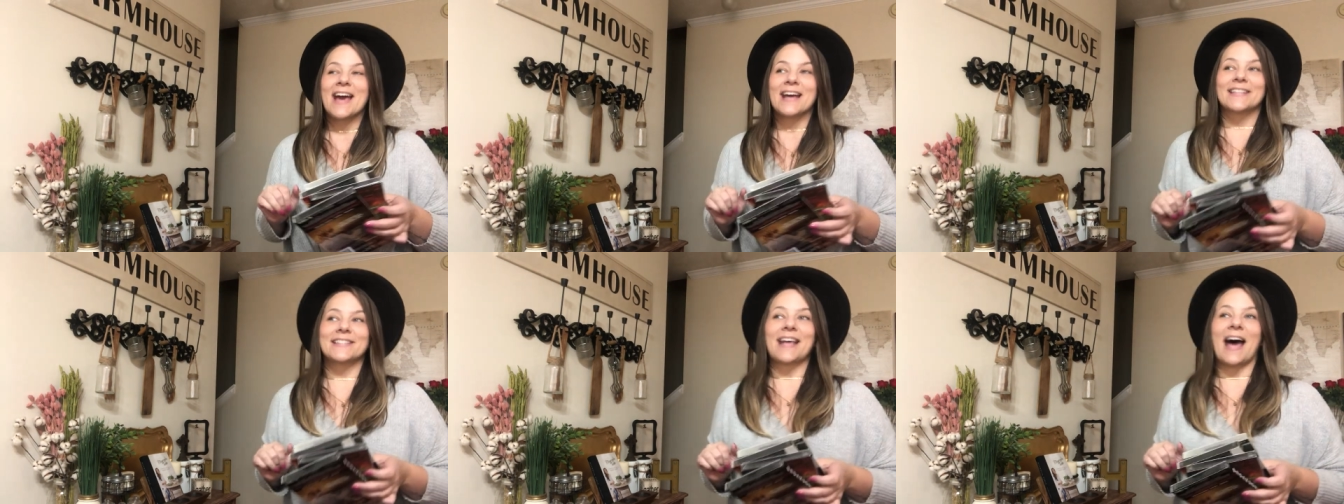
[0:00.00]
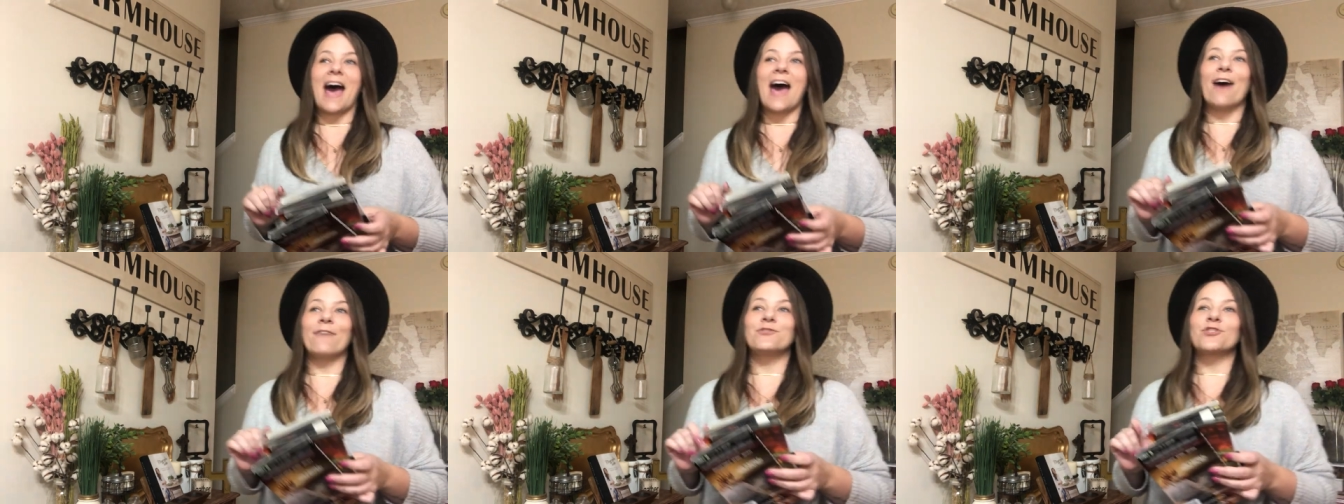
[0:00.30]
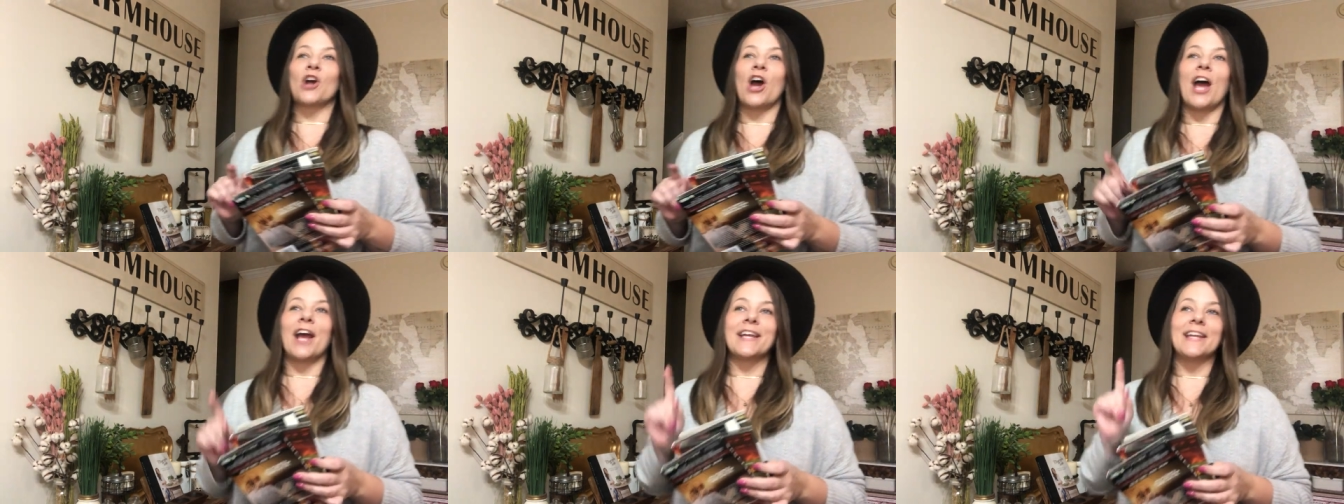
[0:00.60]
Cause I have
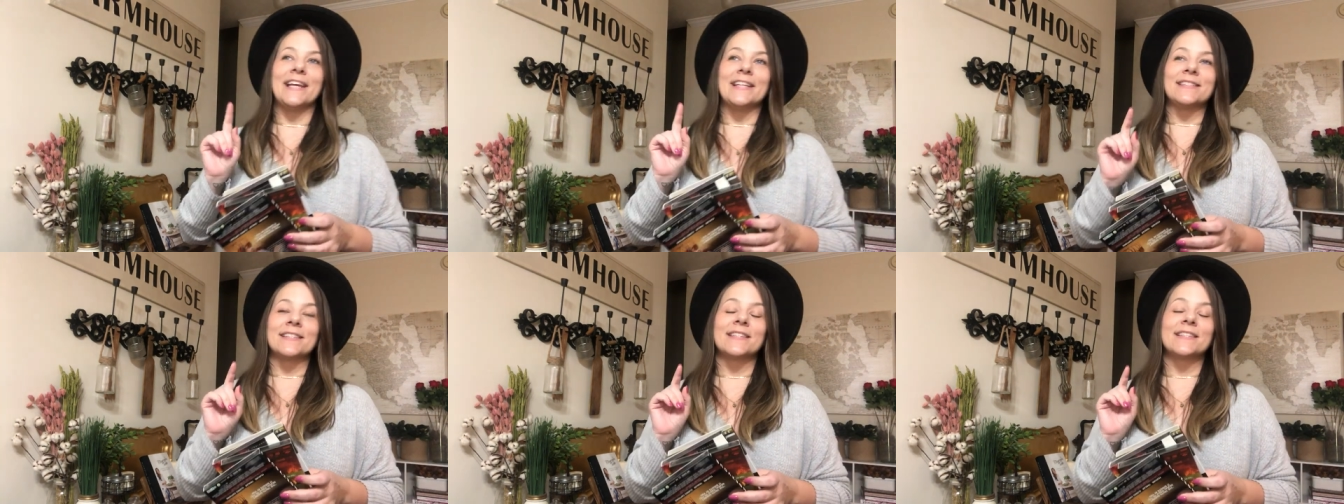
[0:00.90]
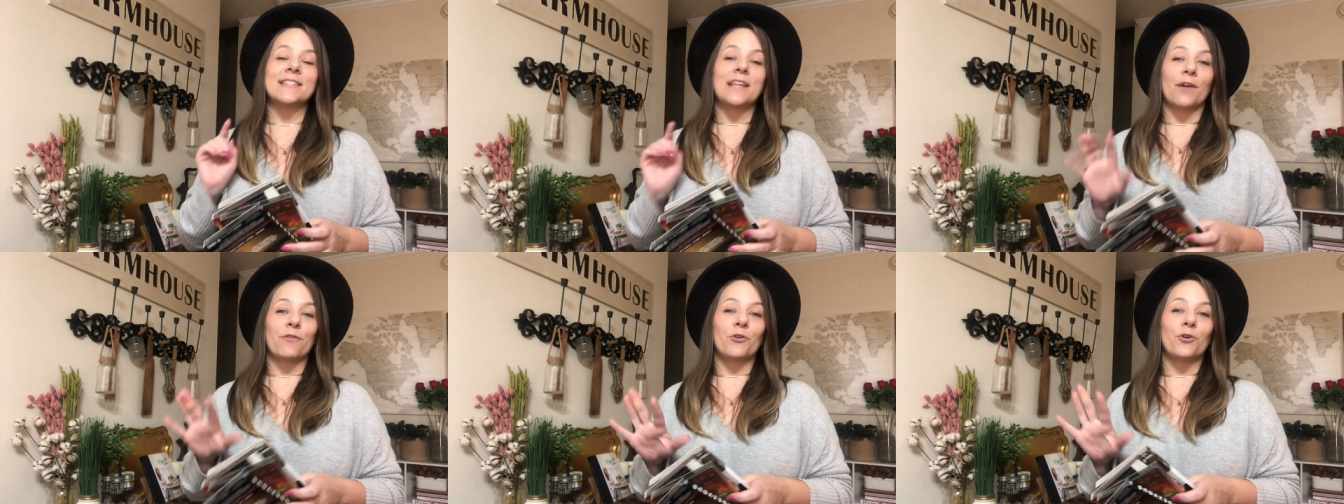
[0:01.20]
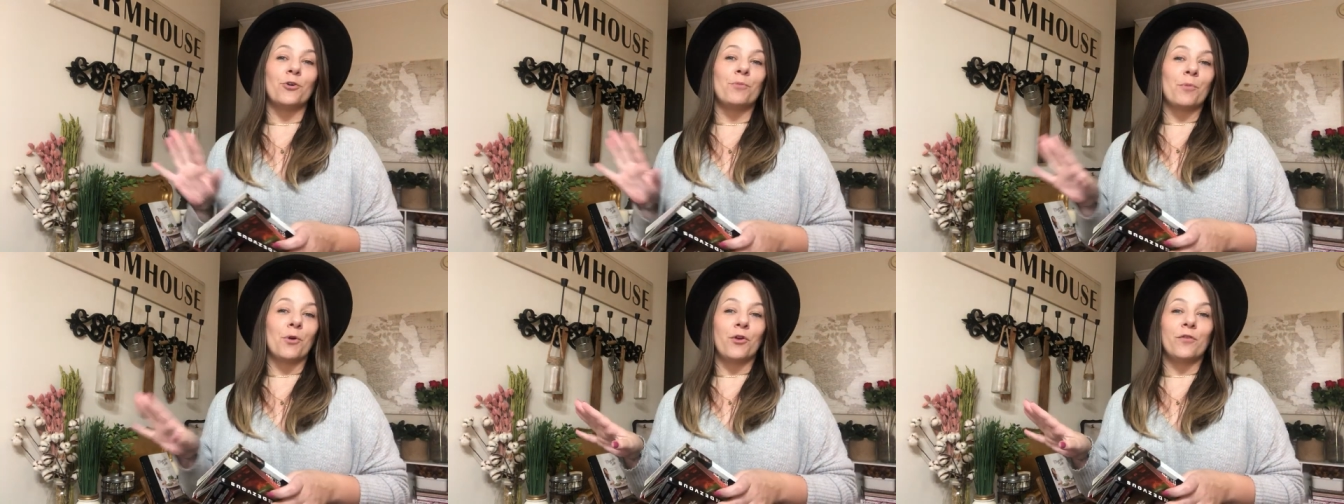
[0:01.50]
tried getting
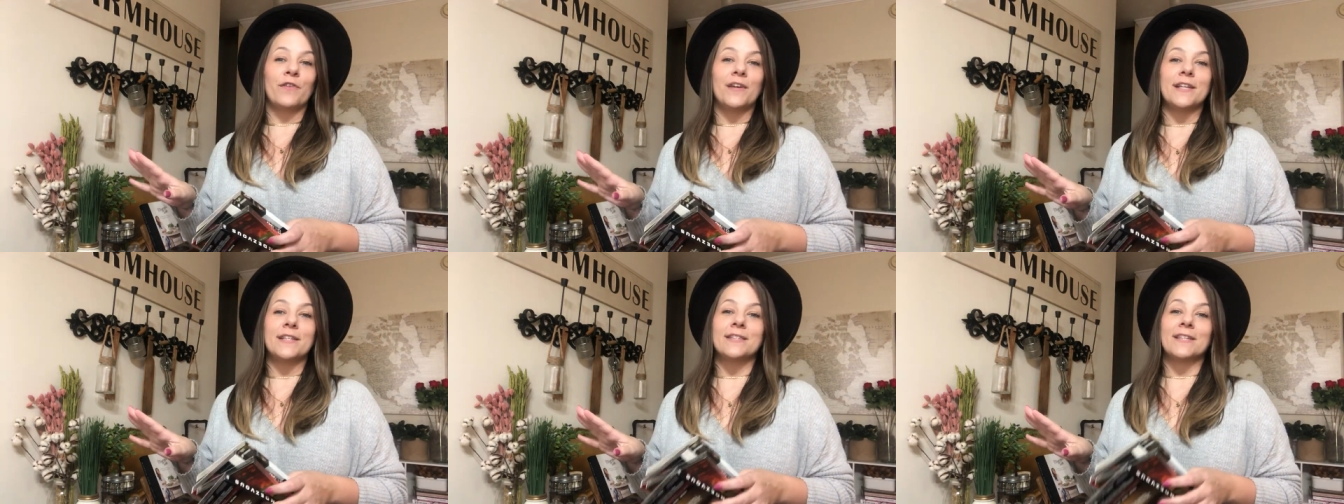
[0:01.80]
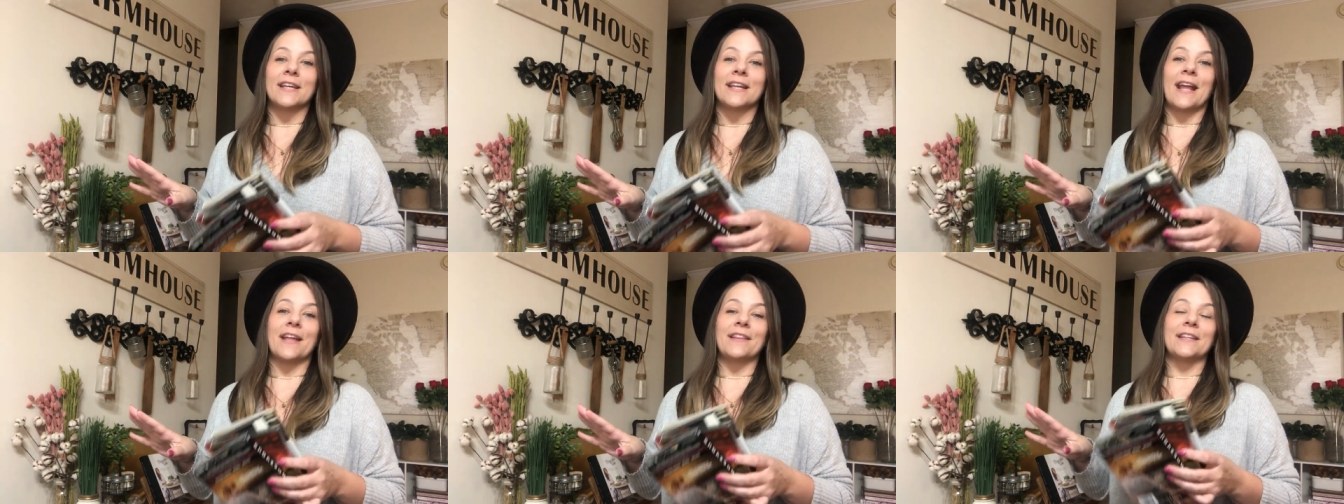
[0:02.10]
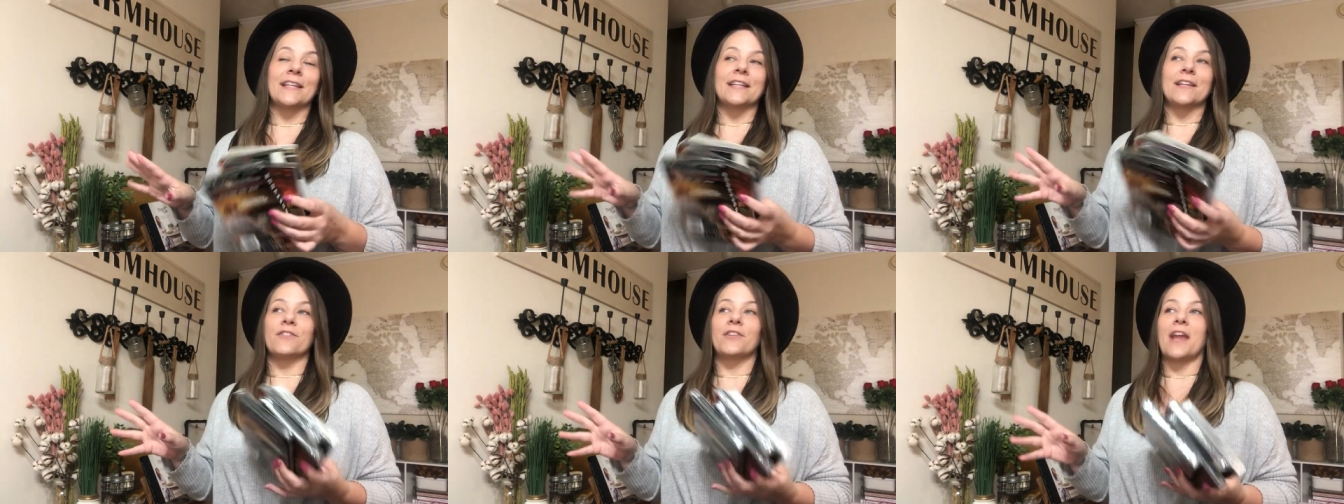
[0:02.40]
several movies and at
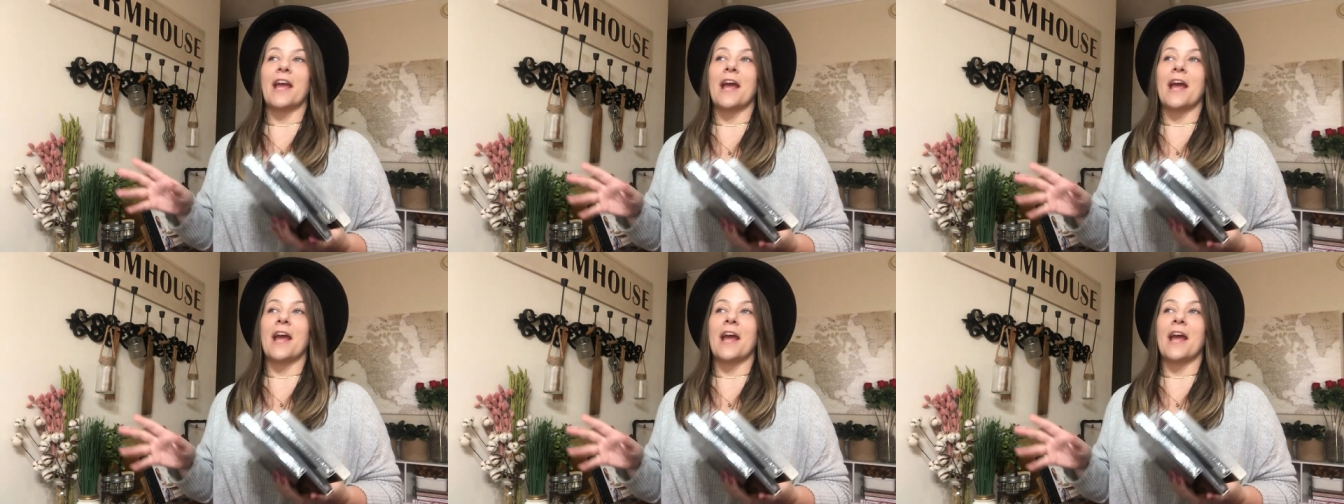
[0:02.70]
the end of